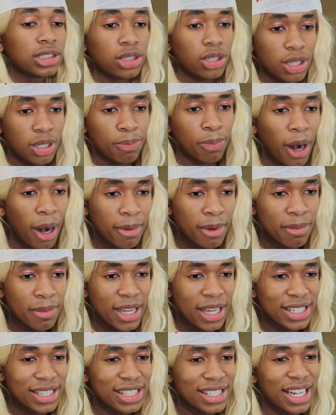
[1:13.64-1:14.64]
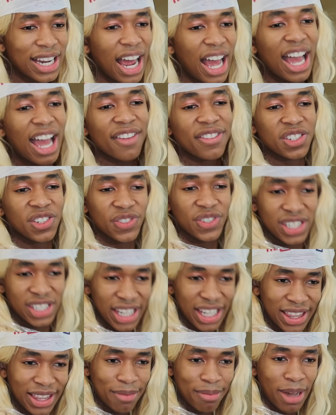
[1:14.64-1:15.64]
So the problem is that I have to first
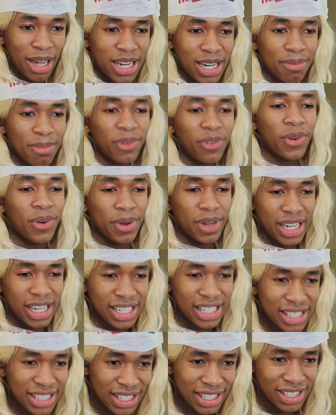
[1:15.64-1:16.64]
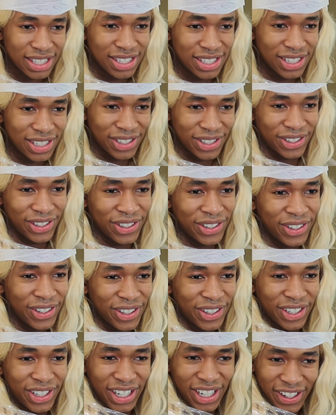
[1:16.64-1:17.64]
get the money before we can assist you.
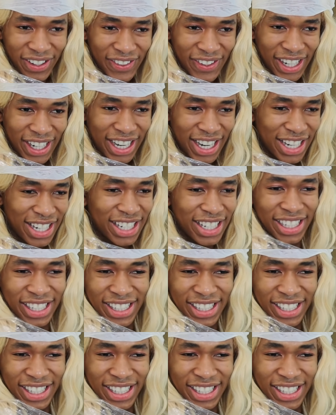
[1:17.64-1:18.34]
Right.